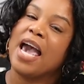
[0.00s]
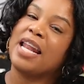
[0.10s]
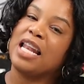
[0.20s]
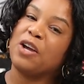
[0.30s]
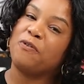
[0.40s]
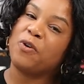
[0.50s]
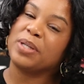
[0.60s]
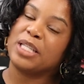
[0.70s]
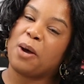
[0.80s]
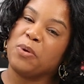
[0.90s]
And I look
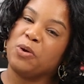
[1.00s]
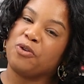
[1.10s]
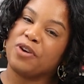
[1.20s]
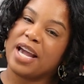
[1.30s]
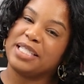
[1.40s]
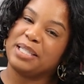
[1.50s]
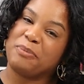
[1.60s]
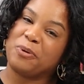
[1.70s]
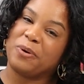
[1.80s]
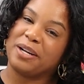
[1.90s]
forward to helping you create some
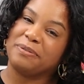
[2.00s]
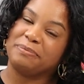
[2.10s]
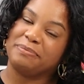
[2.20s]
more.